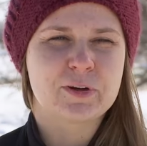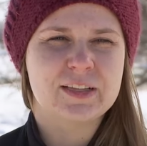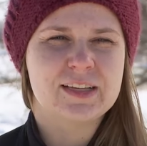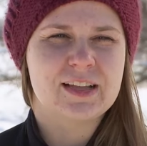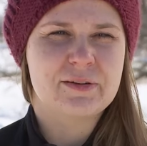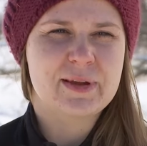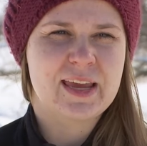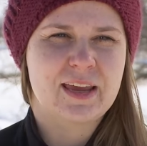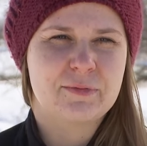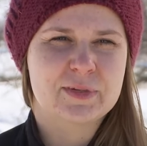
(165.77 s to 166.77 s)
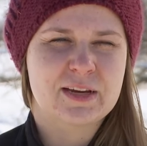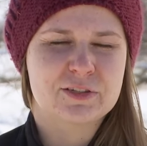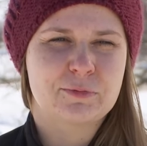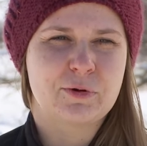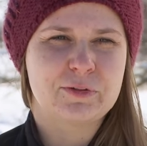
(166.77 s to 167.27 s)
really glad we came.
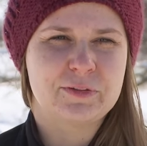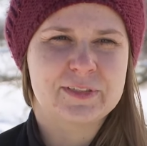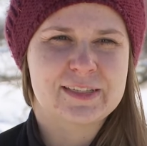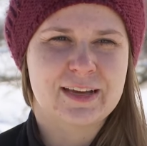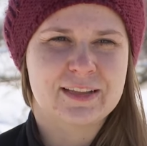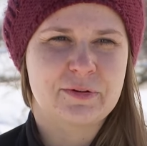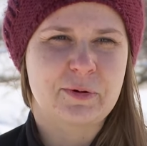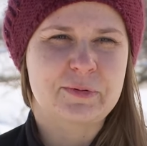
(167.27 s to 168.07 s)
Dr. Pol knew exactly